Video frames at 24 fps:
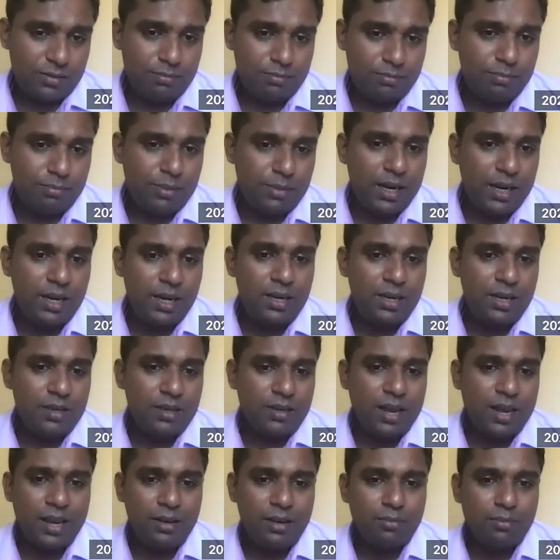
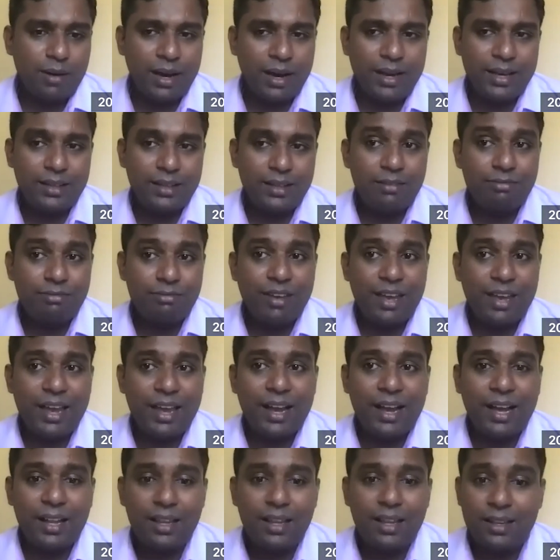maintained by the
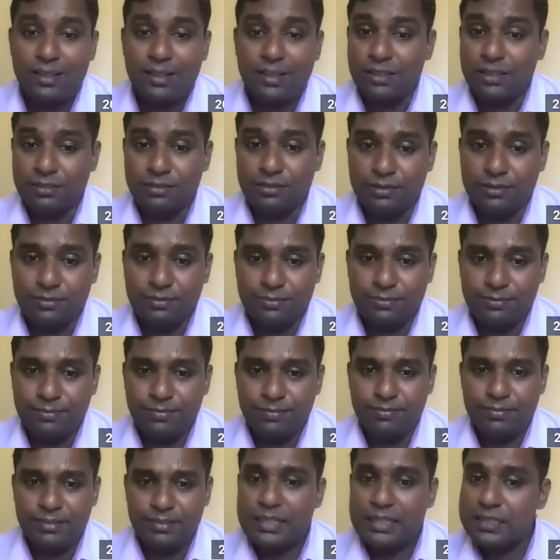vagal nerve,
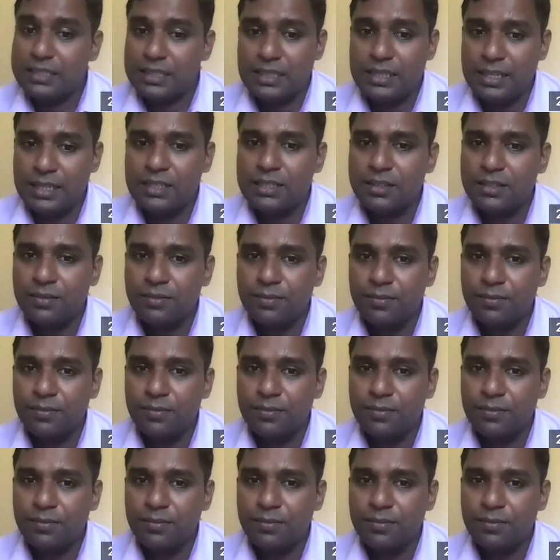isn't it?